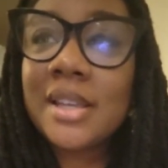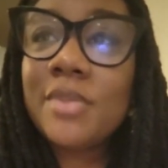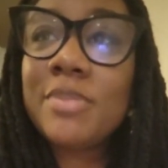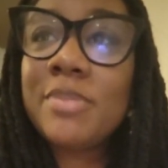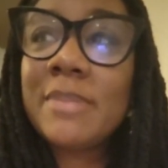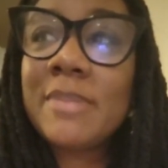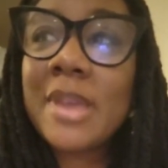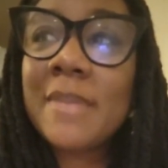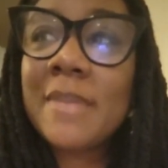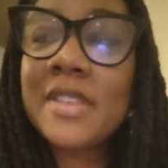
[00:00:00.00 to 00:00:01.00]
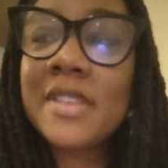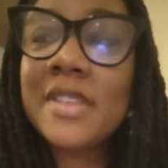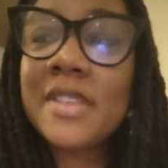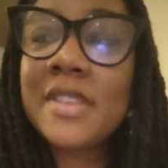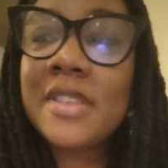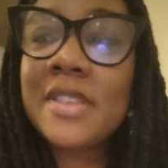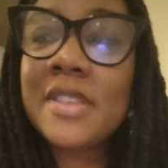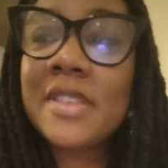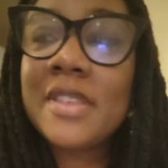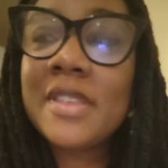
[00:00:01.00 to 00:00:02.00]
it would be maybe the younger
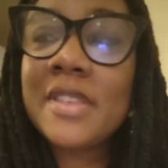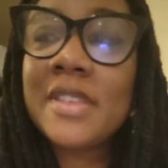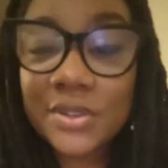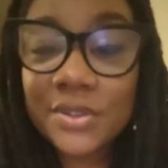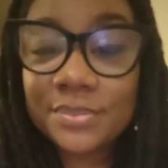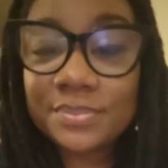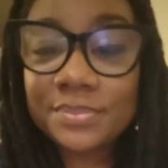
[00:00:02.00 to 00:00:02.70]
version of Living Single.